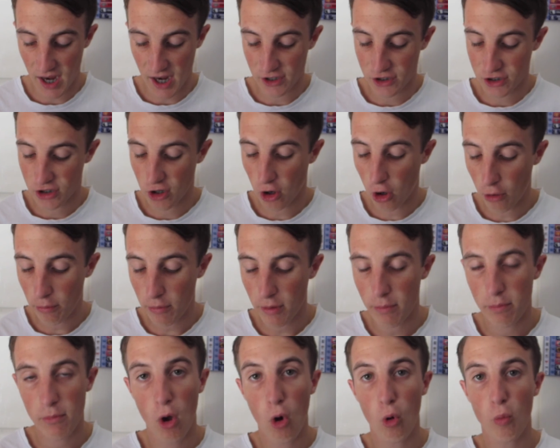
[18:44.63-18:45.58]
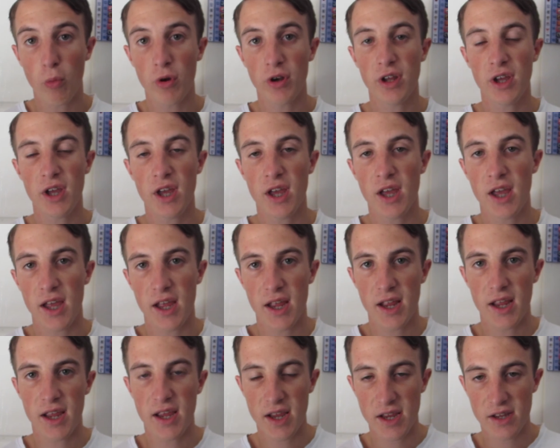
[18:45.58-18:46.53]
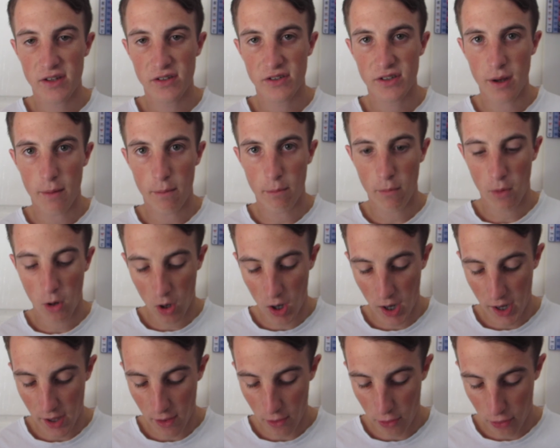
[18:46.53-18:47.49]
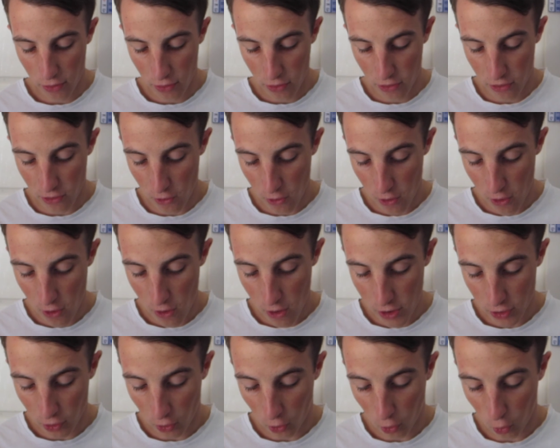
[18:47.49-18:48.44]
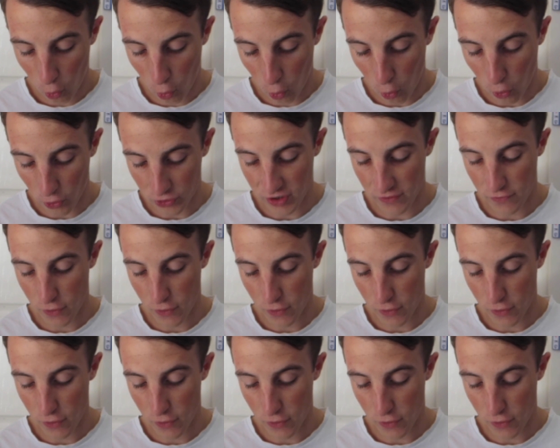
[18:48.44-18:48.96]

And Tom Melbourne is my 3rd horse.